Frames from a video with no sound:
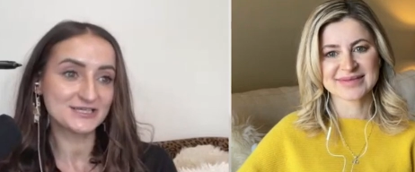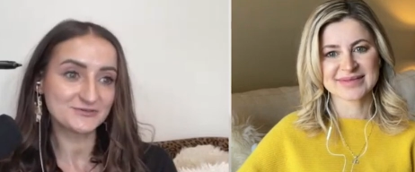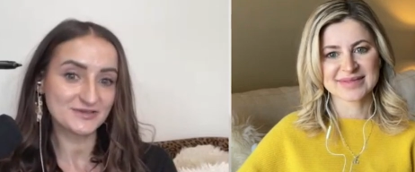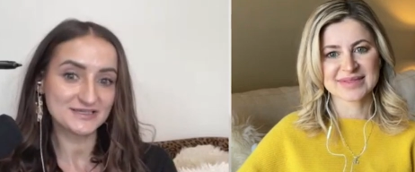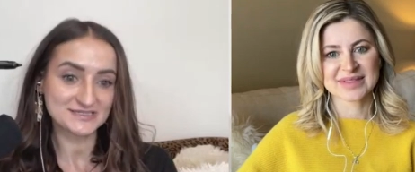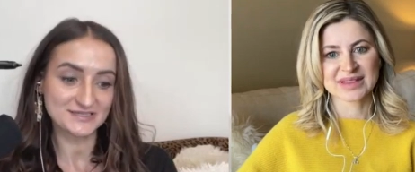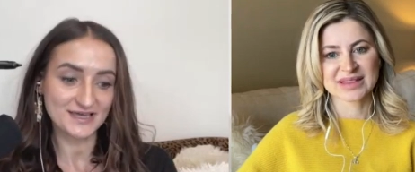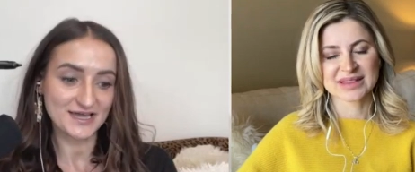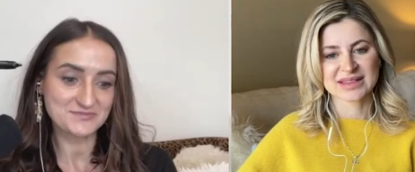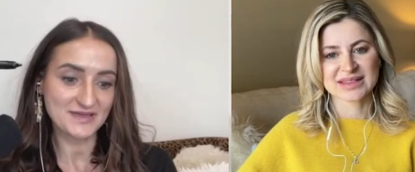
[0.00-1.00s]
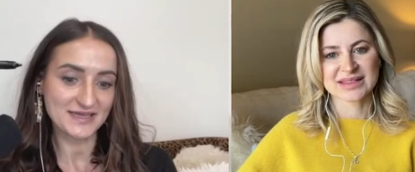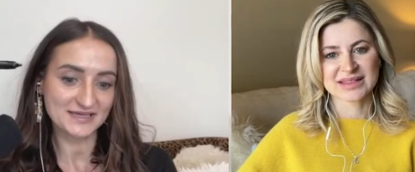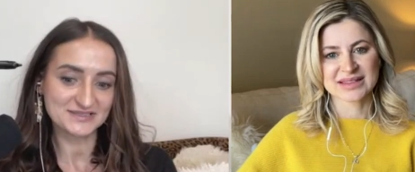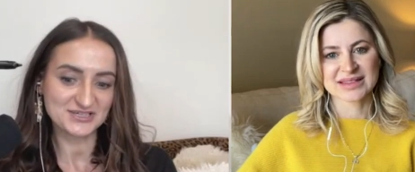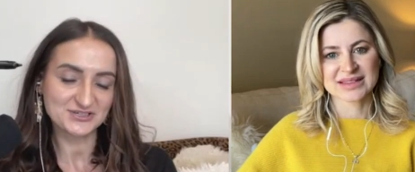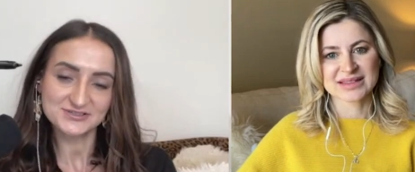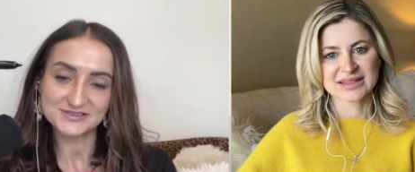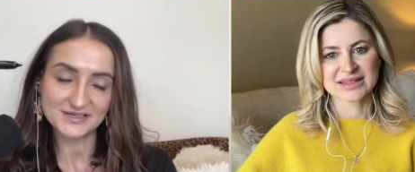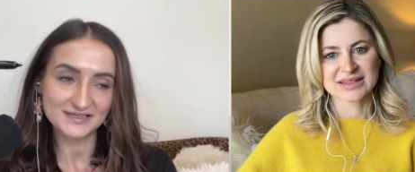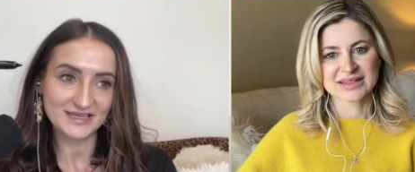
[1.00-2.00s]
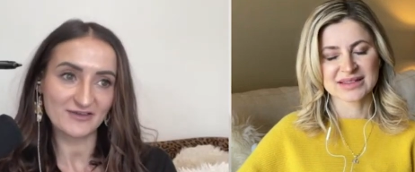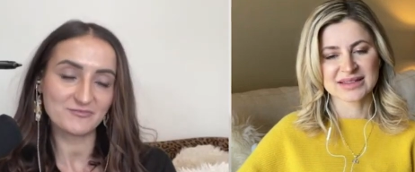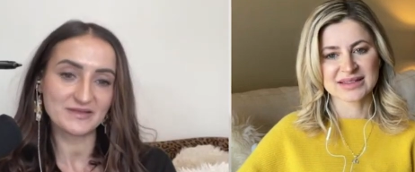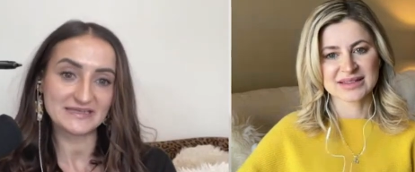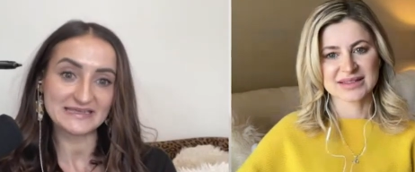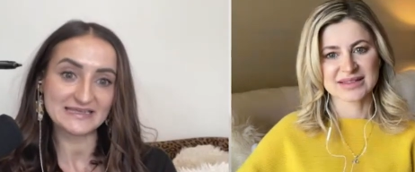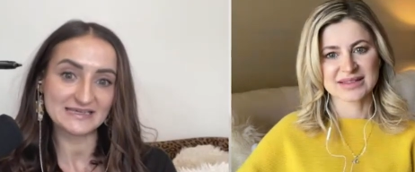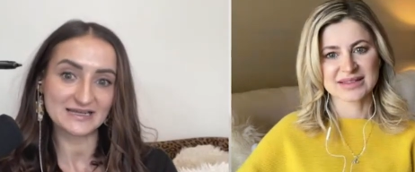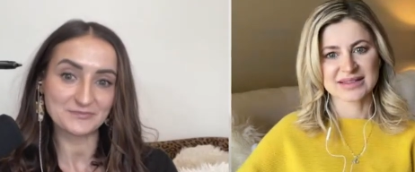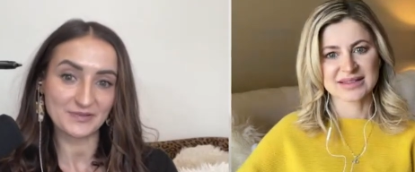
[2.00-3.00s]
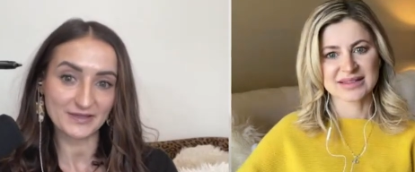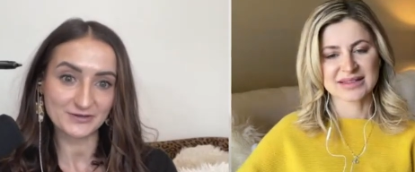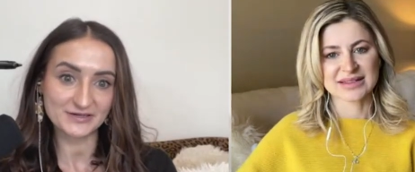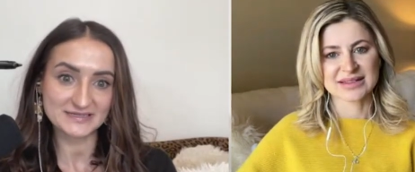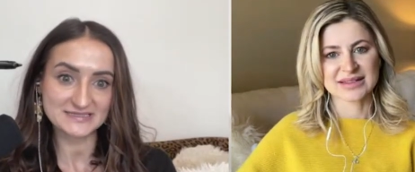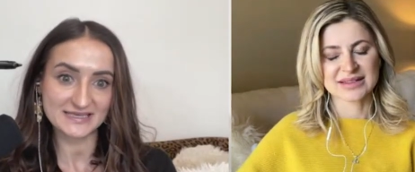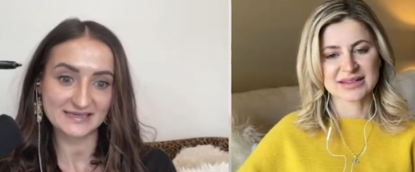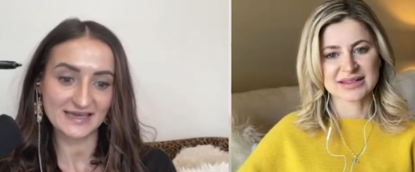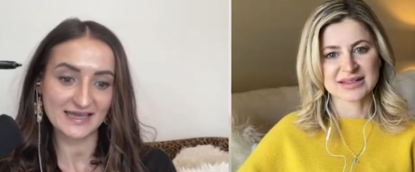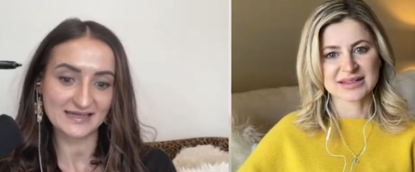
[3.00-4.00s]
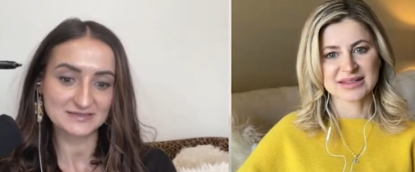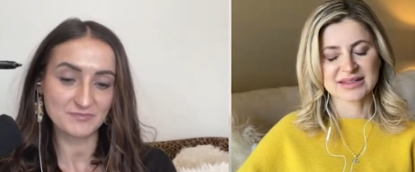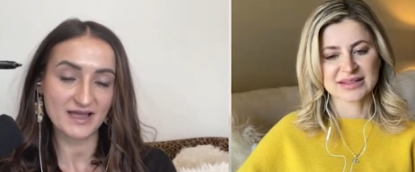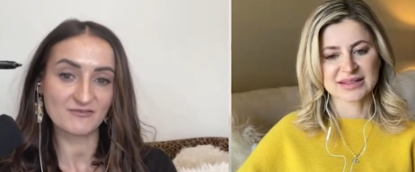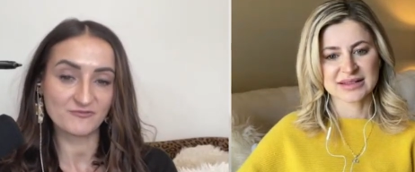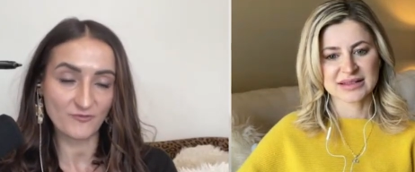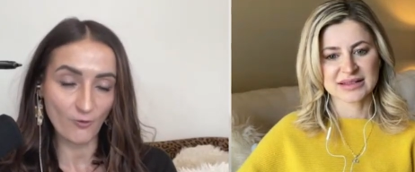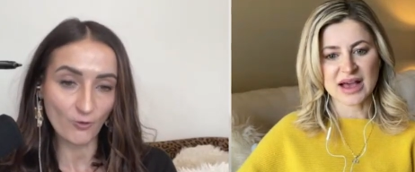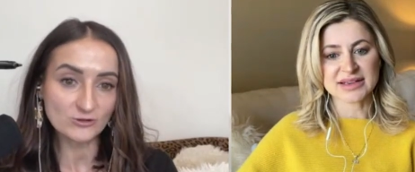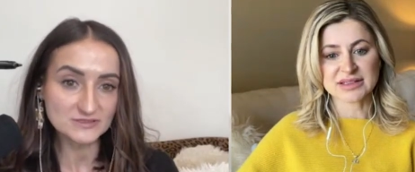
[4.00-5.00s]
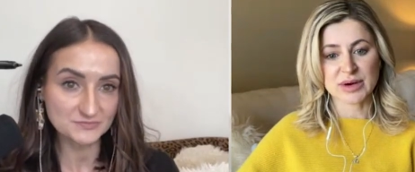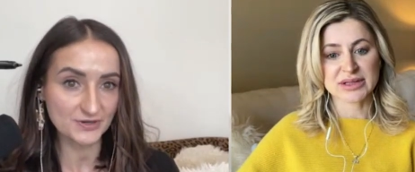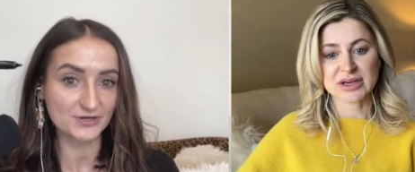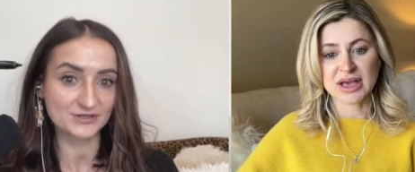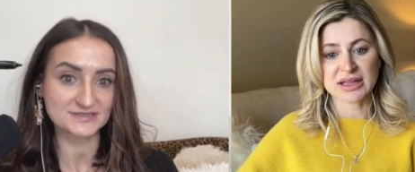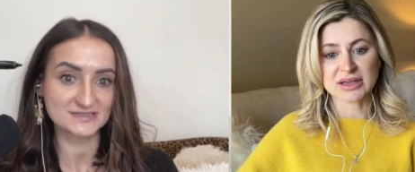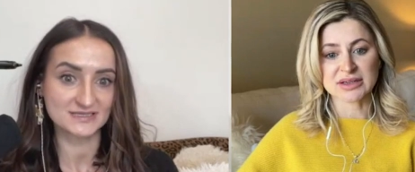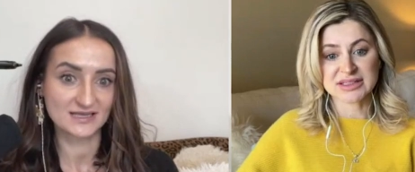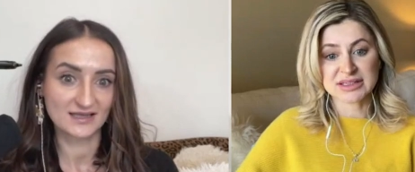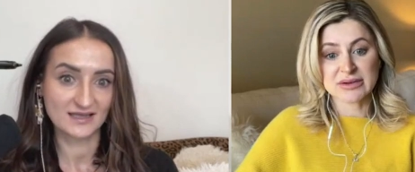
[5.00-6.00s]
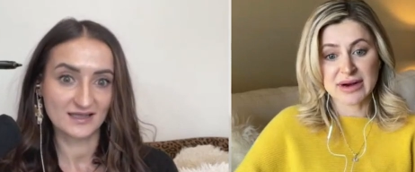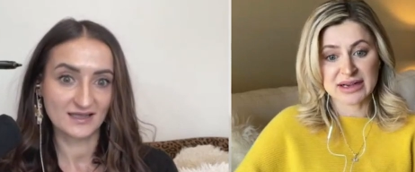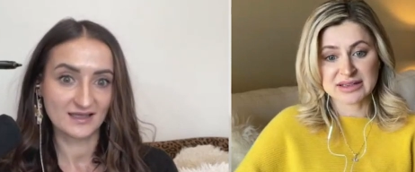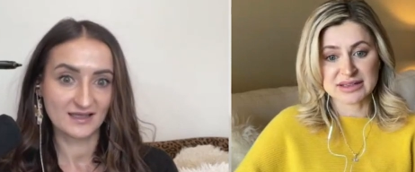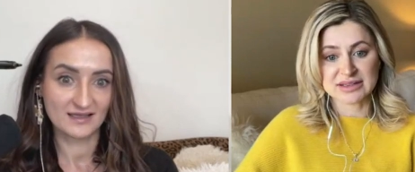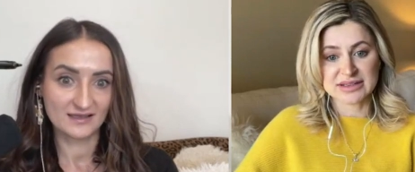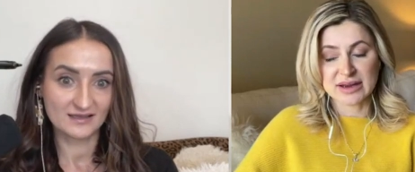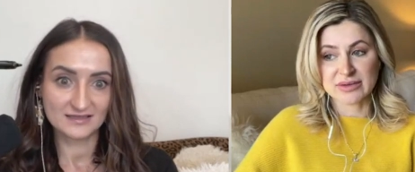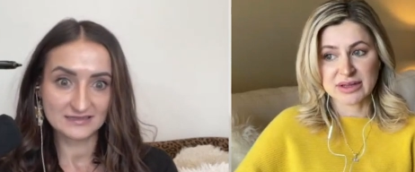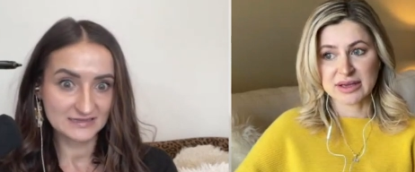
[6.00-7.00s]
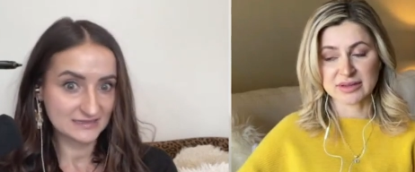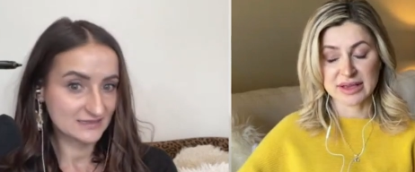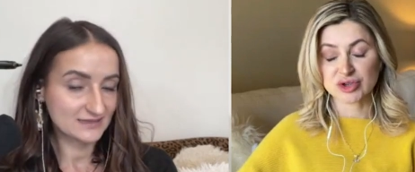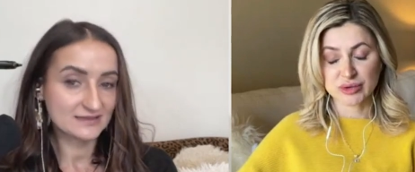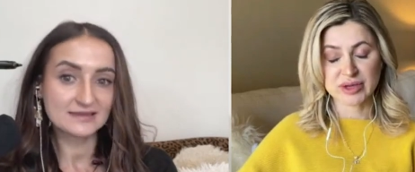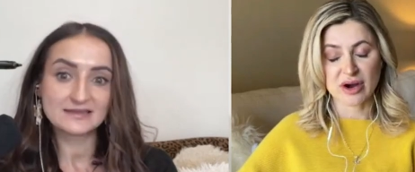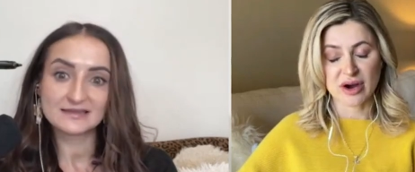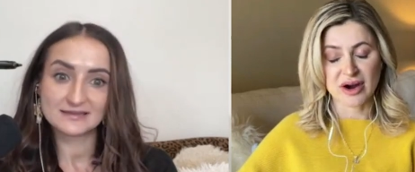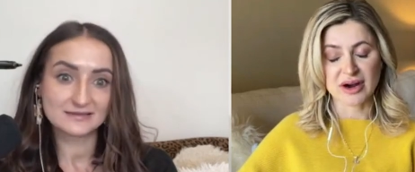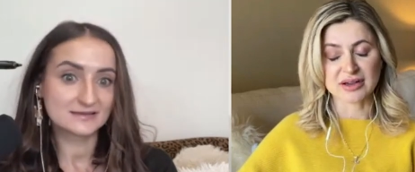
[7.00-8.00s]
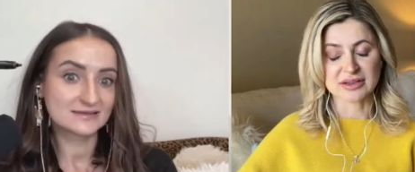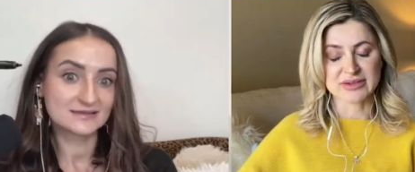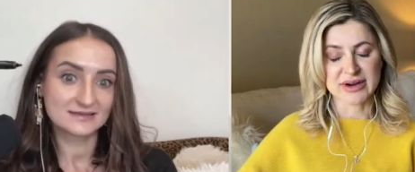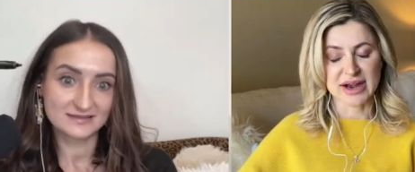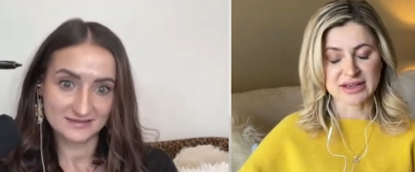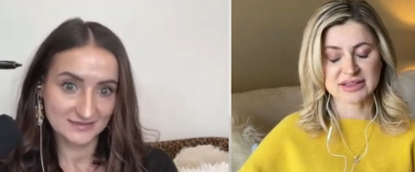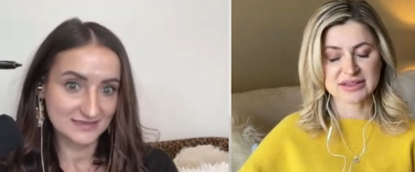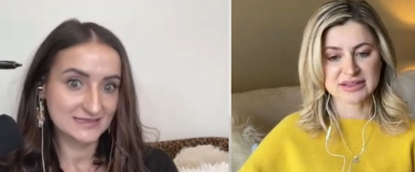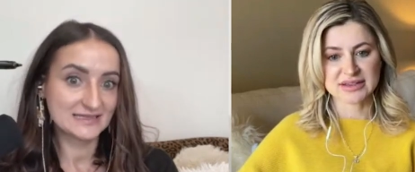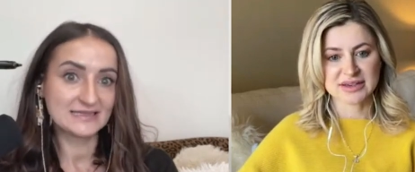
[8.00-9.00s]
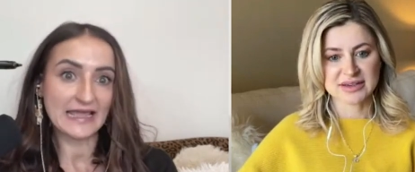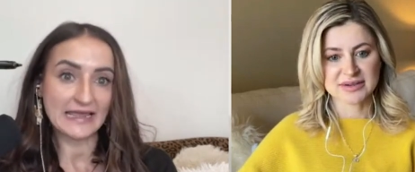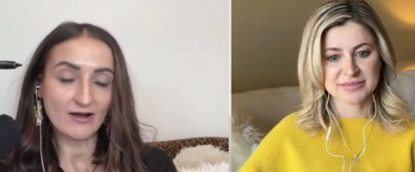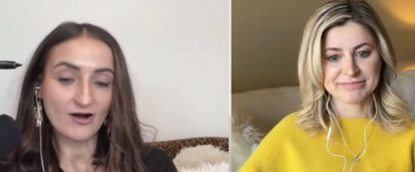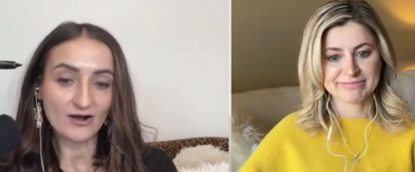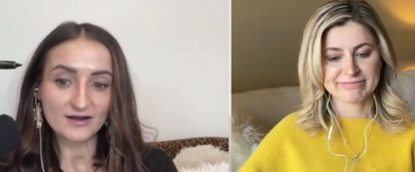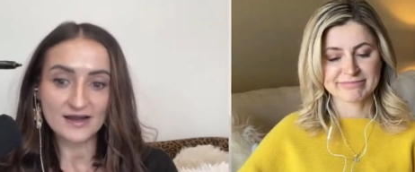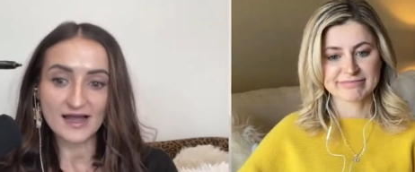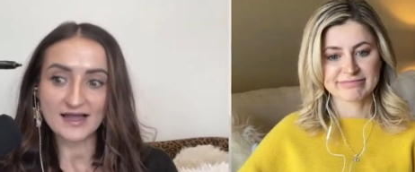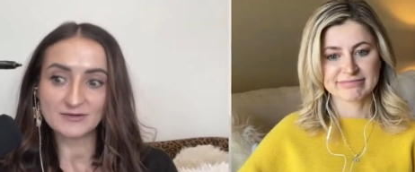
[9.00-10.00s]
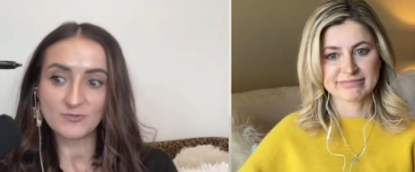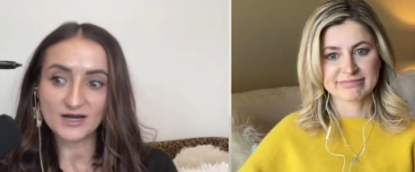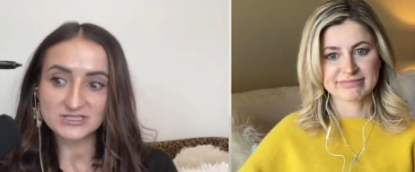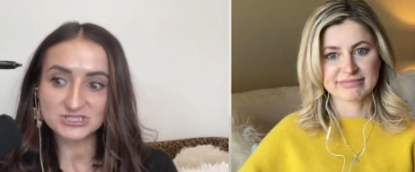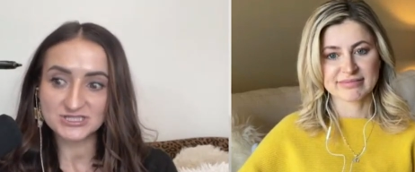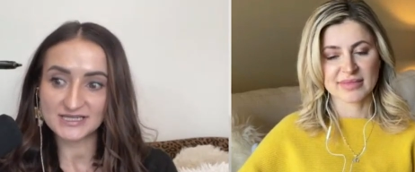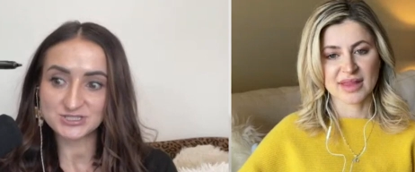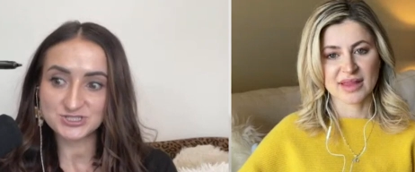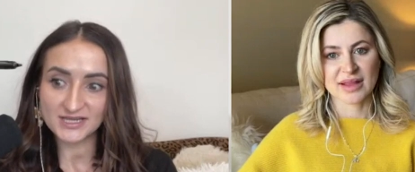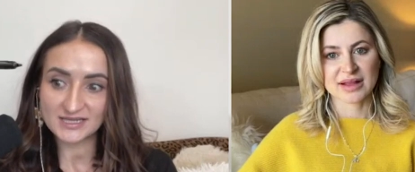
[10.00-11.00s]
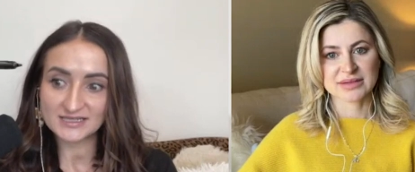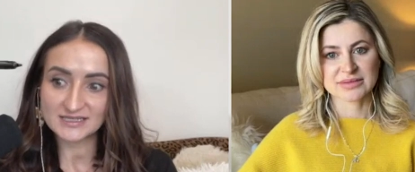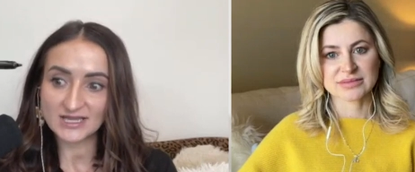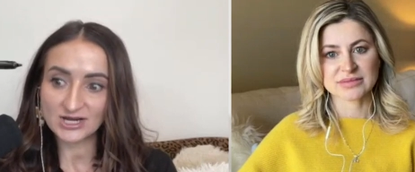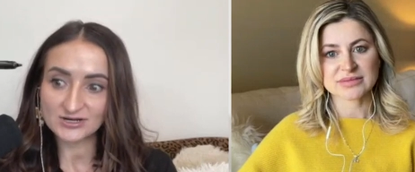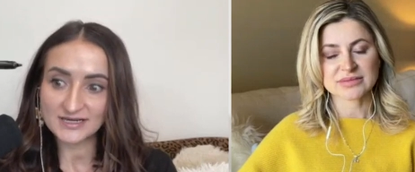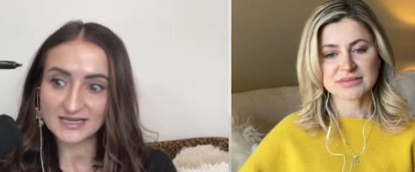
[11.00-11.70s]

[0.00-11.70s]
Speaker 1: giving it to them and they're they've been eating it up like crazy and my I old swear they're bird,
Speaker 2: like T-Rexes they really they truly are little T-Rexes
Speaker 1: they are I watched a chicken carry